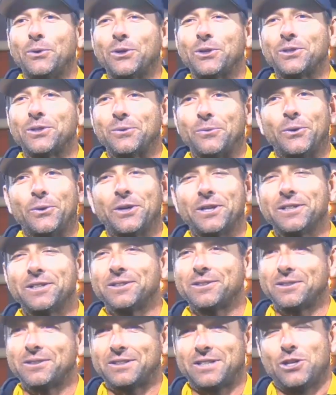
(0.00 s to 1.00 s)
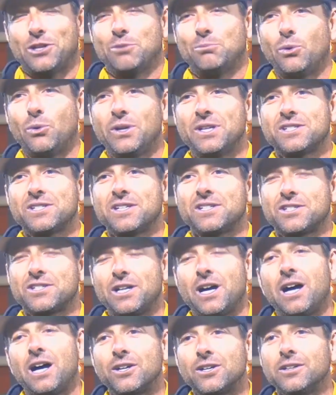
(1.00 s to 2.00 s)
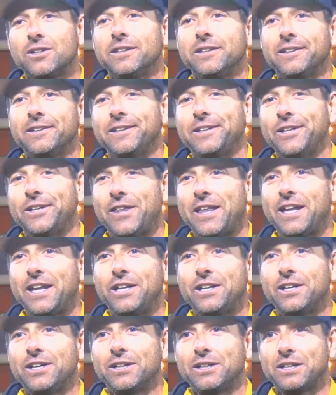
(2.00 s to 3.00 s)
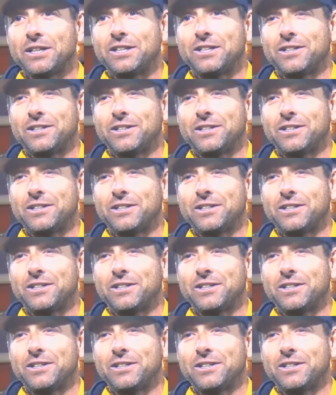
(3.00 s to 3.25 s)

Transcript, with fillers: we're we're gonna tell the boys that's an honor, and, and you know they need to